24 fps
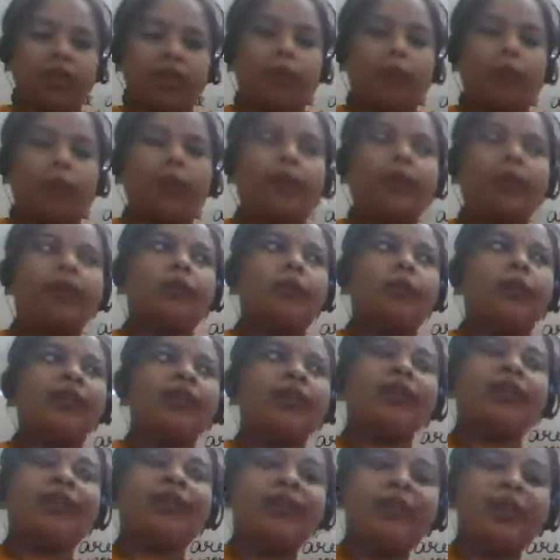When the
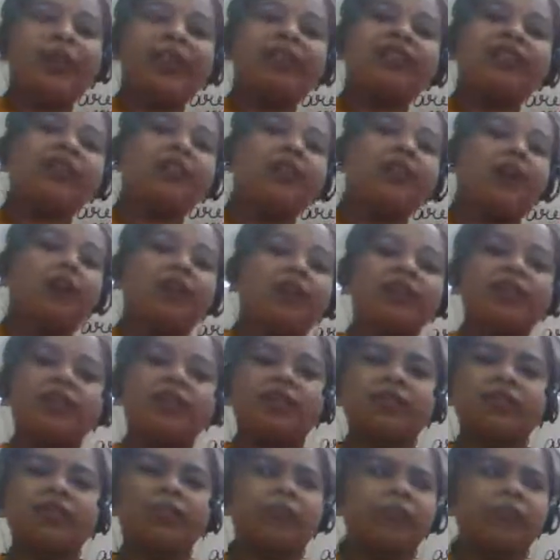narrator
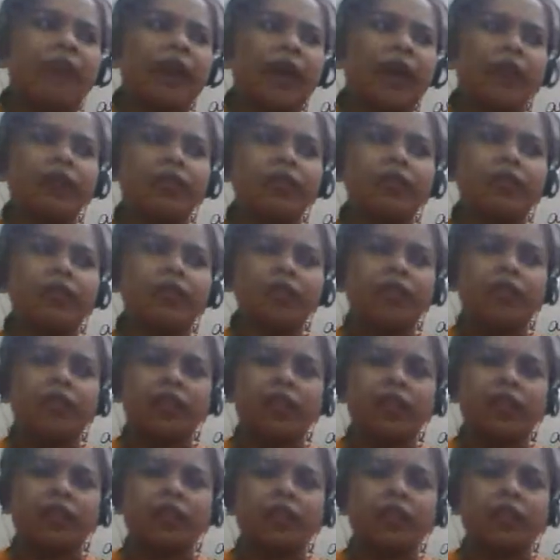asks him, why do you do
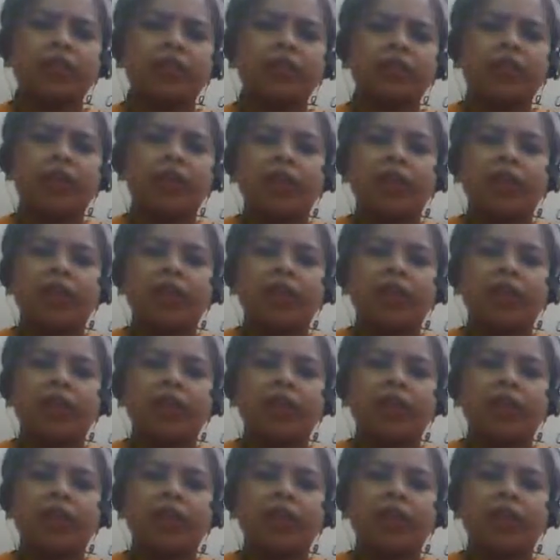this?